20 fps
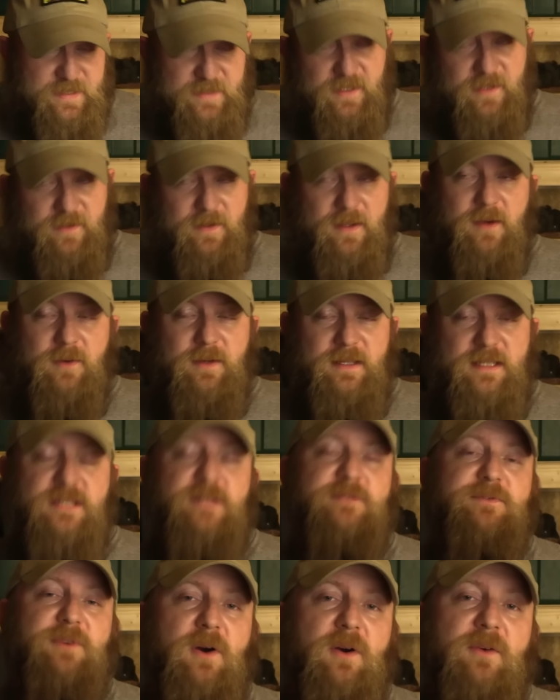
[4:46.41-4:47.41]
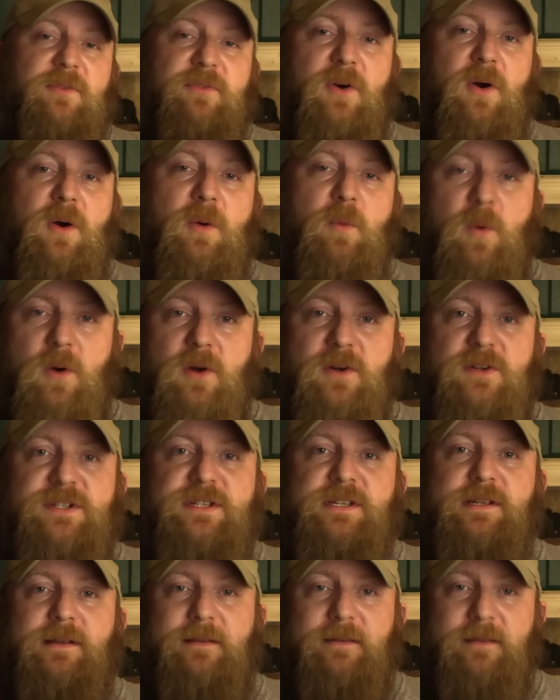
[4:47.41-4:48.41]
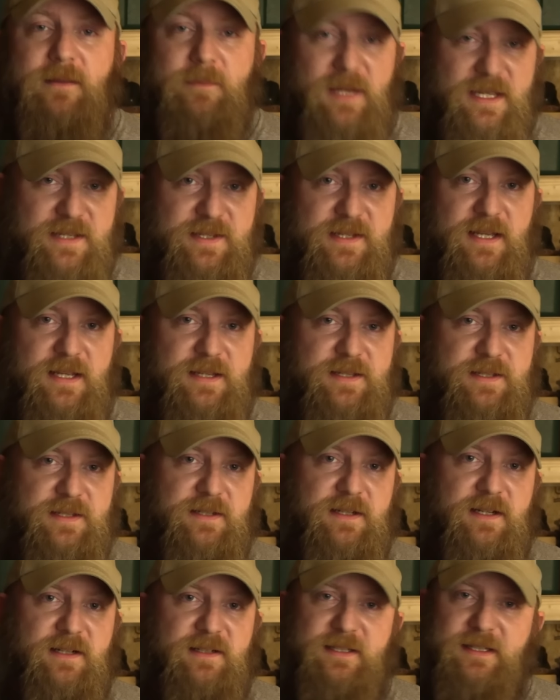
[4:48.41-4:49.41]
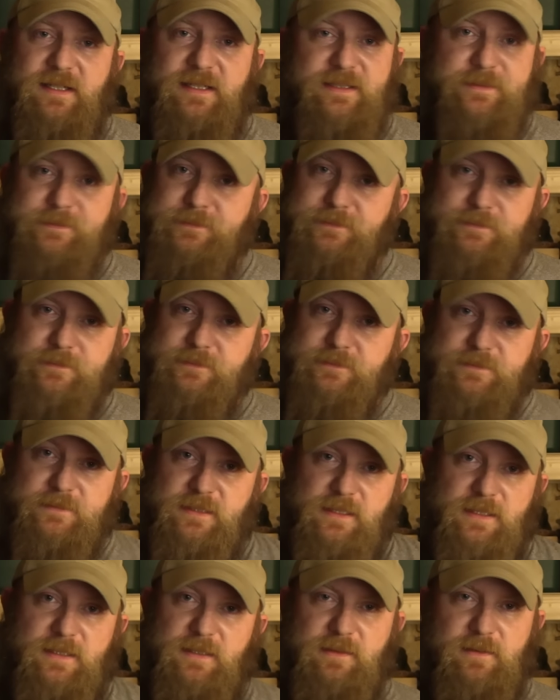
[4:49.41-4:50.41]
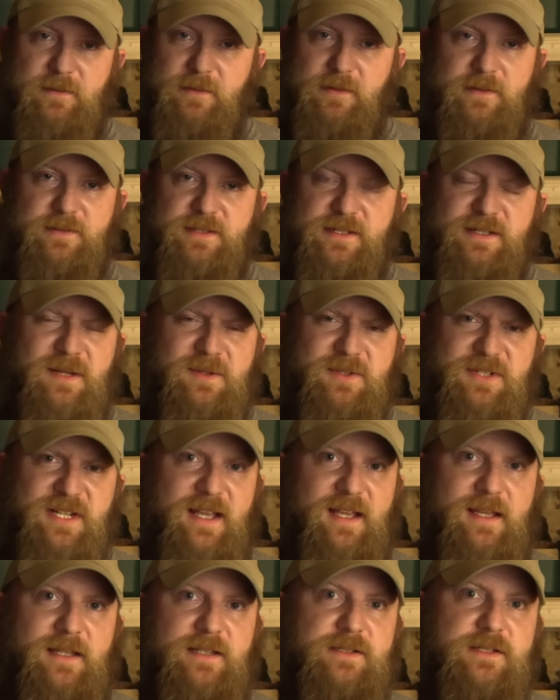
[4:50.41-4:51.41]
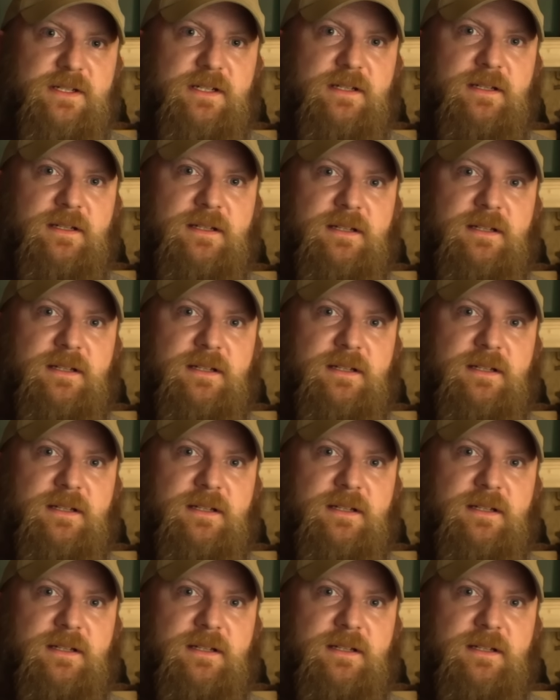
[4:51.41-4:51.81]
scenario is far, far worse. The best case scenario is no change.